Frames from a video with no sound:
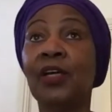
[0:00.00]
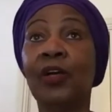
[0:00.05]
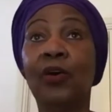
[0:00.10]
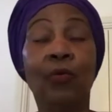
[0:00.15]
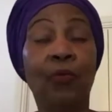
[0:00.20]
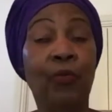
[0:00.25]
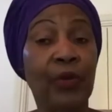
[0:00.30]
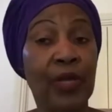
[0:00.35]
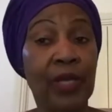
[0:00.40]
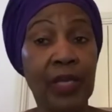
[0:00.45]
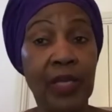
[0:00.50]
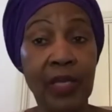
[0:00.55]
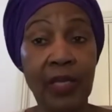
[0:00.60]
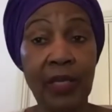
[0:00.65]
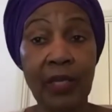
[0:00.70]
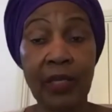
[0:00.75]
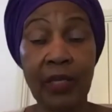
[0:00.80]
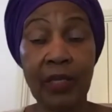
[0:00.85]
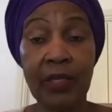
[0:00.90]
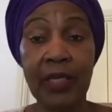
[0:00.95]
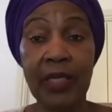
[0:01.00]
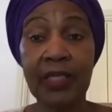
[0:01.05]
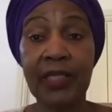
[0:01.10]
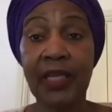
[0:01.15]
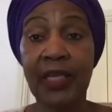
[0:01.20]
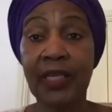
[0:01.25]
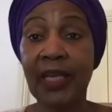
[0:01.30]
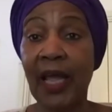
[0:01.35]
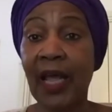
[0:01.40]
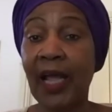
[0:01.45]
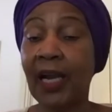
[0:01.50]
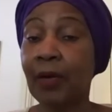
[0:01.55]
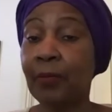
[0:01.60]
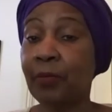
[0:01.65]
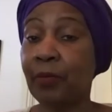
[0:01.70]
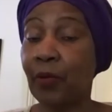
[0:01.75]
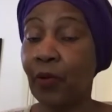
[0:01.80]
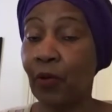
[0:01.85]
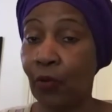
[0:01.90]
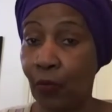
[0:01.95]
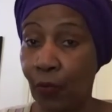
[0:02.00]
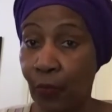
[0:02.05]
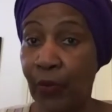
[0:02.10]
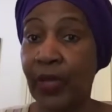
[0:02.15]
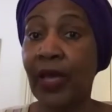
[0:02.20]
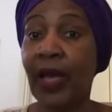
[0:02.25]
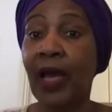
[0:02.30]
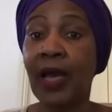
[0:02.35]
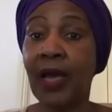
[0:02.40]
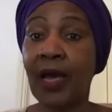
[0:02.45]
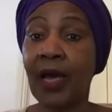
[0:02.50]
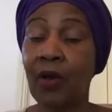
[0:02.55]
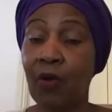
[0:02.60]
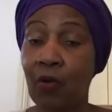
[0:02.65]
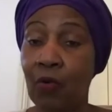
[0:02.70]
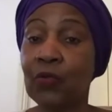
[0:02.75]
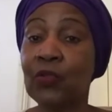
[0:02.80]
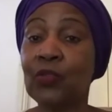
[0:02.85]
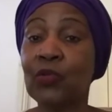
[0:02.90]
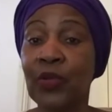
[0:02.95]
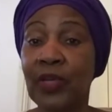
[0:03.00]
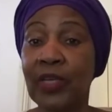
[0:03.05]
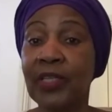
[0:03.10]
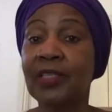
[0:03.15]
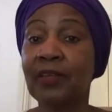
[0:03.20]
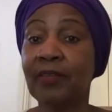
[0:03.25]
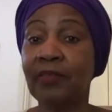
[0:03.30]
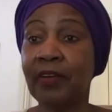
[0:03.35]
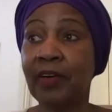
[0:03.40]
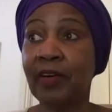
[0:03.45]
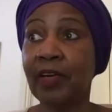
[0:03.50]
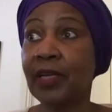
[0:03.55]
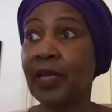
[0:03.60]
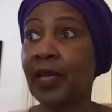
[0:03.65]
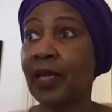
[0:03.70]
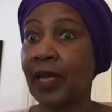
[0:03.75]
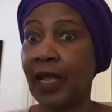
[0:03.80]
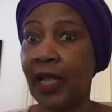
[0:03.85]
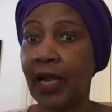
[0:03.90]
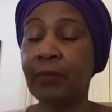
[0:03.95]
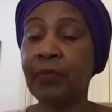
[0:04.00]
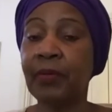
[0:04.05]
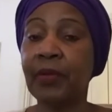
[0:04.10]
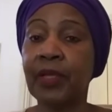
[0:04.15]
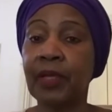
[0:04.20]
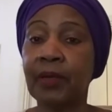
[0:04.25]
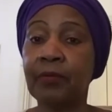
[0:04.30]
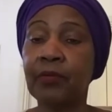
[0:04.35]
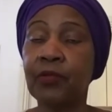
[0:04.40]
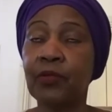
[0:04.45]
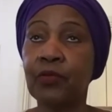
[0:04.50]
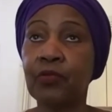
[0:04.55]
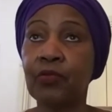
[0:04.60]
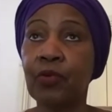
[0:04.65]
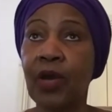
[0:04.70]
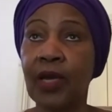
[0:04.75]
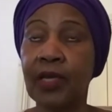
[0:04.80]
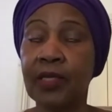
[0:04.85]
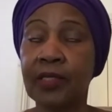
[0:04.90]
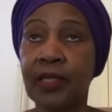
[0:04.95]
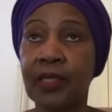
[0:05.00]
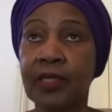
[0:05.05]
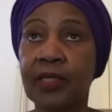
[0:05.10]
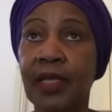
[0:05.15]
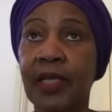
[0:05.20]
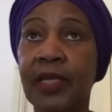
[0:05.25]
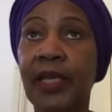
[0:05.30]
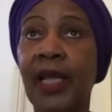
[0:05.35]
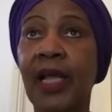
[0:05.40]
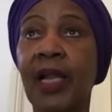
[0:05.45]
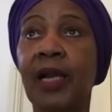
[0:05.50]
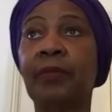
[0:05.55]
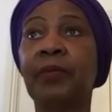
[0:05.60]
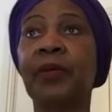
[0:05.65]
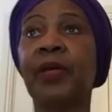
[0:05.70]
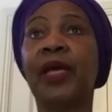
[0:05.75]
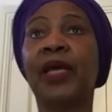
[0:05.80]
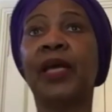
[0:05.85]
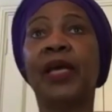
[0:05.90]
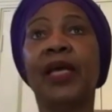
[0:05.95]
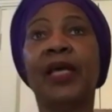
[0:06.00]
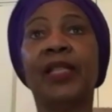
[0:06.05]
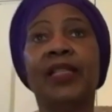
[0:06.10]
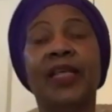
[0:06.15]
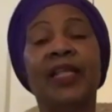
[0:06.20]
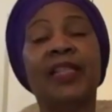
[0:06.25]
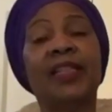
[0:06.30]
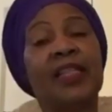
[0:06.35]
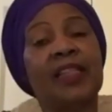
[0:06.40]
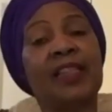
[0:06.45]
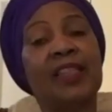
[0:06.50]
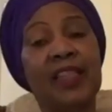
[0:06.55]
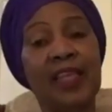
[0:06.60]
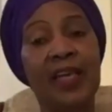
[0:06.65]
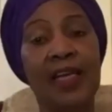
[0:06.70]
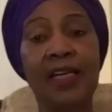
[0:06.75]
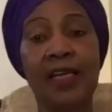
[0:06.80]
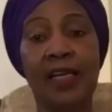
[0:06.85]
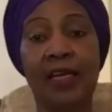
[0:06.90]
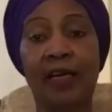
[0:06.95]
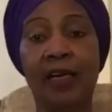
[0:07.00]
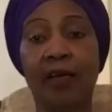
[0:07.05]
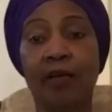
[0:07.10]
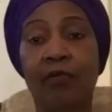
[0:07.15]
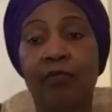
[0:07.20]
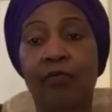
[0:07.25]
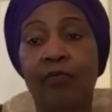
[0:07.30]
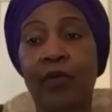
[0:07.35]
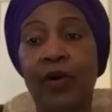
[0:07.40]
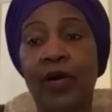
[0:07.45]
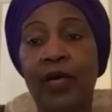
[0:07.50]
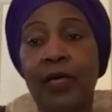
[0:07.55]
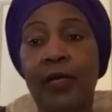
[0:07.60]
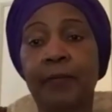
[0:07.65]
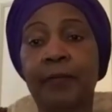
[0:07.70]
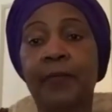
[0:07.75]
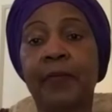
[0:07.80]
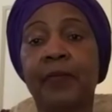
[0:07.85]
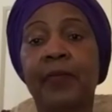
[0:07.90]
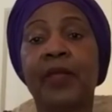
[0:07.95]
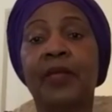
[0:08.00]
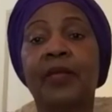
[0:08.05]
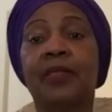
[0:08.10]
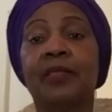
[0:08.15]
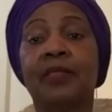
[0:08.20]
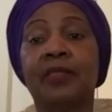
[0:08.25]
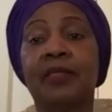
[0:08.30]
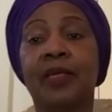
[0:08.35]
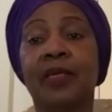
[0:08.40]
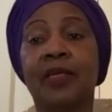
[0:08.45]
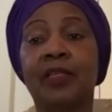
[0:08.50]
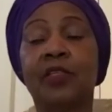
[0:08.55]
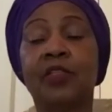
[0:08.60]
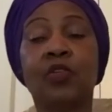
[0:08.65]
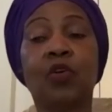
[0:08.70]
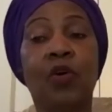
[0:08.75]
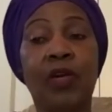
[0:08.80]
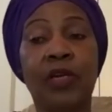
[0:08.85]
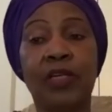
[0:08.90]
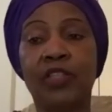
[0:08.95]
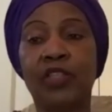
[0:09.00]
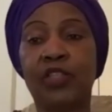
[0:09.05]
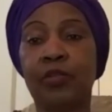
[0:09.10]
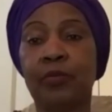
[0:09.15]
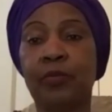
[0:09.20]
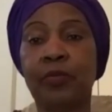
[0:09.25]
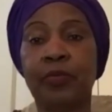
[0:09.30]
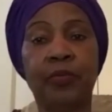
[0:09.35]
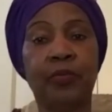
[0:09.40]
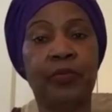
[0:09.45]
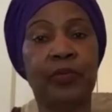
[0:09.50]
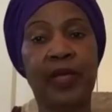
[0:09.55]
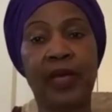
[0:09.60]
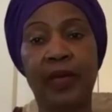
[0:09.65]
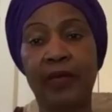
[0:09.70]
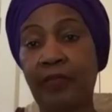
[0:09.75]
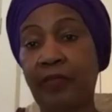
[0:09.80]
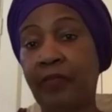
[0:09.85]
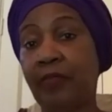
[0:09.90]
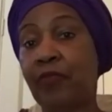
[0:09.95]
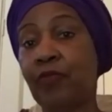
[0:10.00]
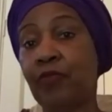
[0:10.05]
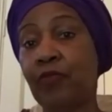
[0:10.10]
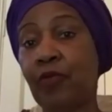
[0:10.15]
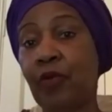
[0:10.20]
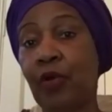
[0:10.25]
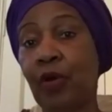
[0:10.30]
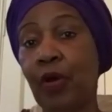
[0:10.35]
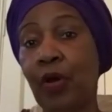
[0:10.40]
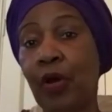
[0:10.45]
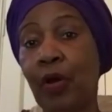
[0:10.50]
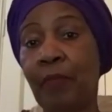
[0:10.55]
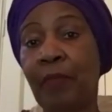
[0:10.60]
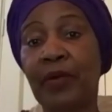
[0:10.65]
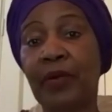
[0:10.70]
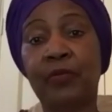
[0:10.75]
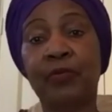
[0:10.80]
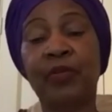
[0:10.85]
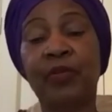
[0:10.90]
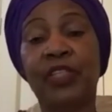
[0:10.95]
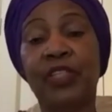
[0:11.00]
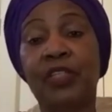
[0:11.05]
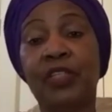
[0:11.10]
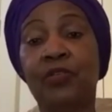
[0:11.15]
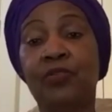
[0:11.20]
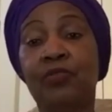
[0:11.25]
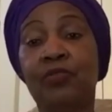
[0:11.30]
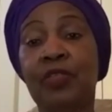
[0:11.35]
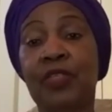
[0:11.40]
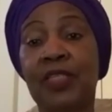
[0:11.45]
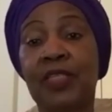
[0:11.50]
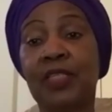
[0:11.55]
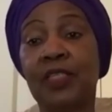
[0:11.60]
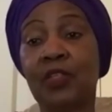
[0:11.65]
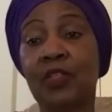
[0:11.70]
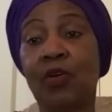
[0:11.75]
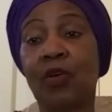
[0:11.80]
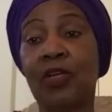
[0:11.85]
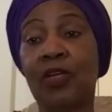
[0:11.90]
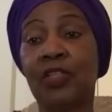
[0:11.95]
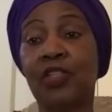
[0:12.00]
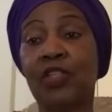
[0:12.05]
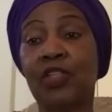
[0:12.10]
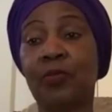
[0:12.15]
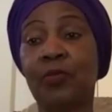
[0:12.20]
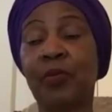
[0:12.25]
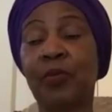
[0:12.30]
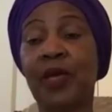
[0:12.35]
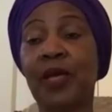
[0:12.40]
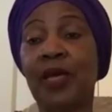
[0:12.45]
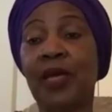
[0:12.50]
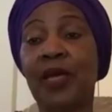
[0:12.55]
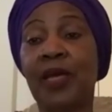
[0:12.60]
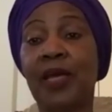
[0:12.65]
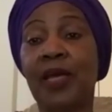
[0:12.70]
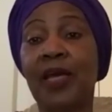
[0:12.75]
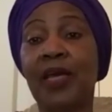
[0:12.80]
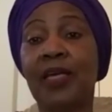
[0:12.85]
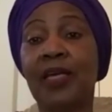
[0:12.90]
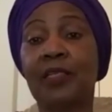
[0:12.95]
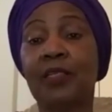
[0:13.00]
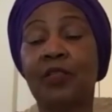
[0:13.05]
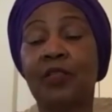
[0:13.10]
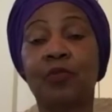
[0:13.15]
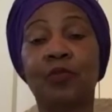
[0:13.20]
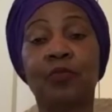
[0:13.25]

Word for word: we need that help. We are also intervening and helping them to access that help. And then the third area of work is a scholarship. There are few, but we just use this scholarship as